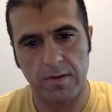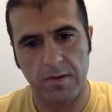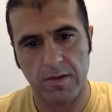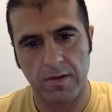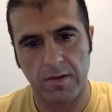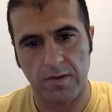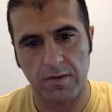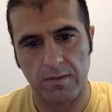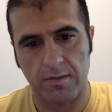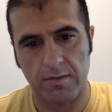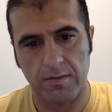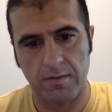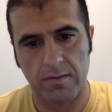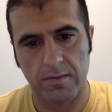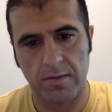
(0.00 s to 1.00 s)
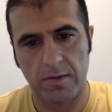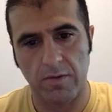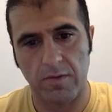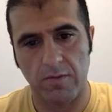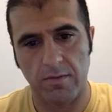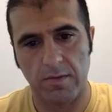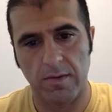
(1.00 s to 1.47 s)
There. Oh,
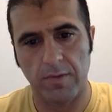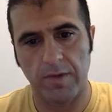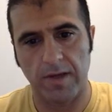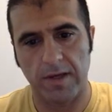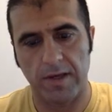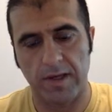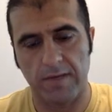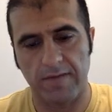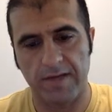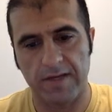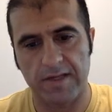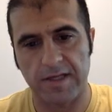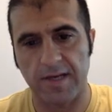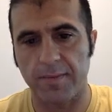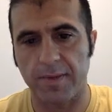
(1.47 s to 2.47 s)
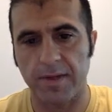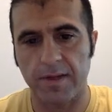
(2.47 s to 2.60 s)
and we're going to give it a type.